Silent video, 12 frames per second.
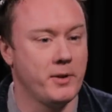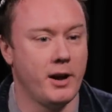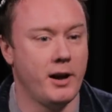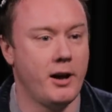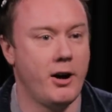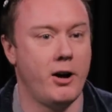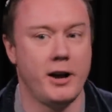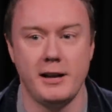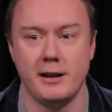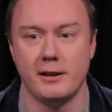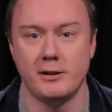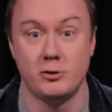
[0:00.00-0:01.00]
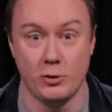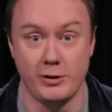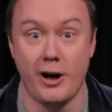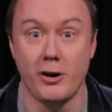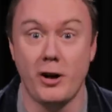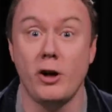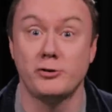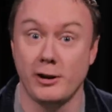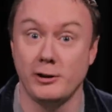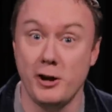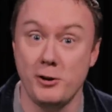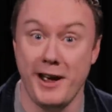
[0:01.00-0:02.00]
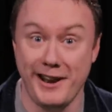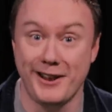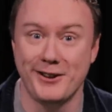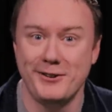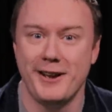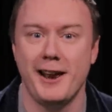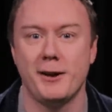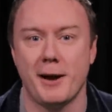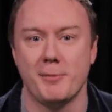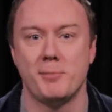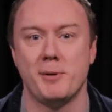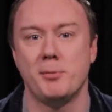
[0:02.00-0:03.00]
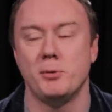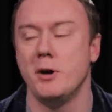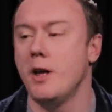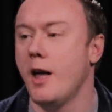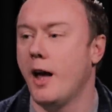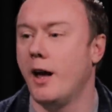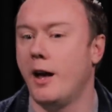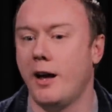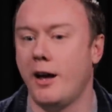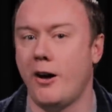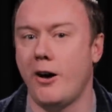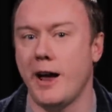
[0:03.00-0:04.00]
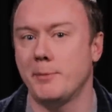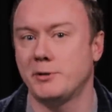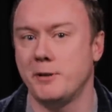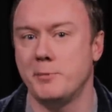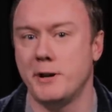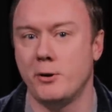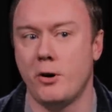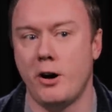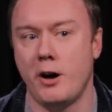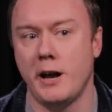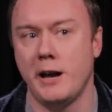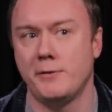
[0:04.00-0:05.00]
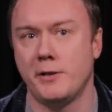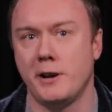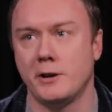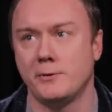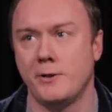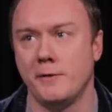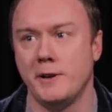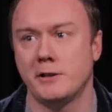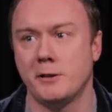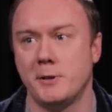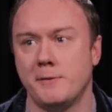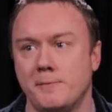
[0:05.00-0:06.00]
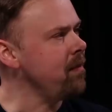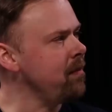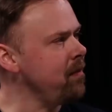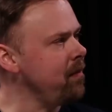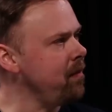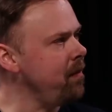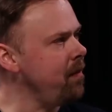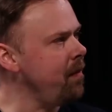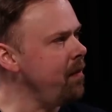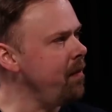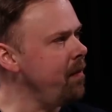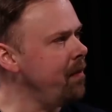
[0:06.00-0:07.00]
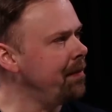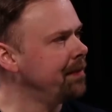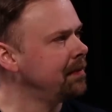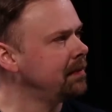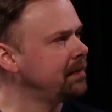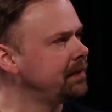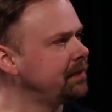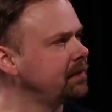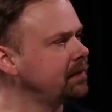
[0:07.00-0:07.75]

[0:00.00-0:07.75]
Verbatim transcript: yeah. Uh, I I'll, I'll, tell you. Hello. Hello, camera people. uh, I am Steve McNeil. I, for the last five years, have been a comedian that plays video games in